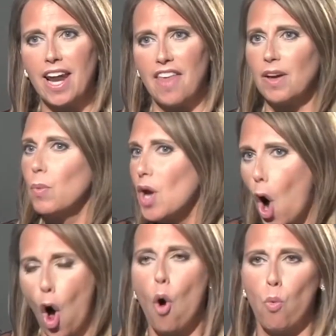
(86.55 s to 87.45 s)
I think we
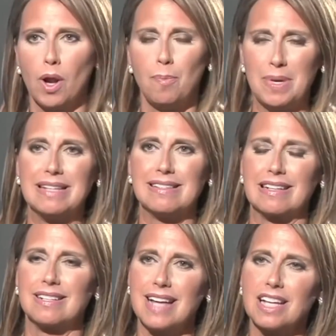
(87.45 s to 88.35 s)
all want to be
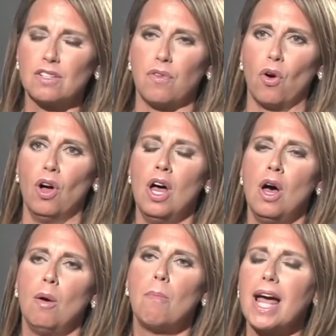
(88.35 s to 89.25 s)
successful.
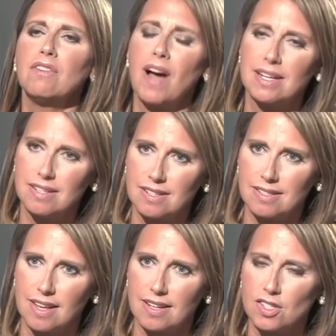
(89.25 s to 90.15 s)
My advice
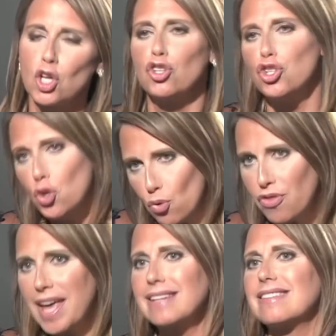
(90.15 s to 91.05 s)
is this do
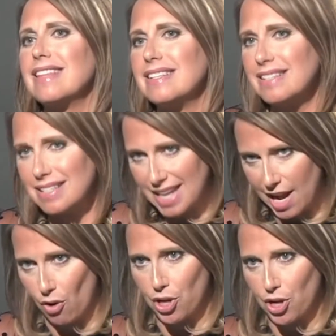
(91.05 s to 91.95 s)
things that
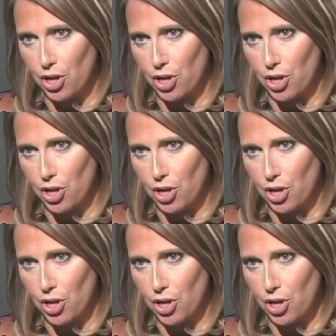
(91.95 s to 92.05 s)
scare you.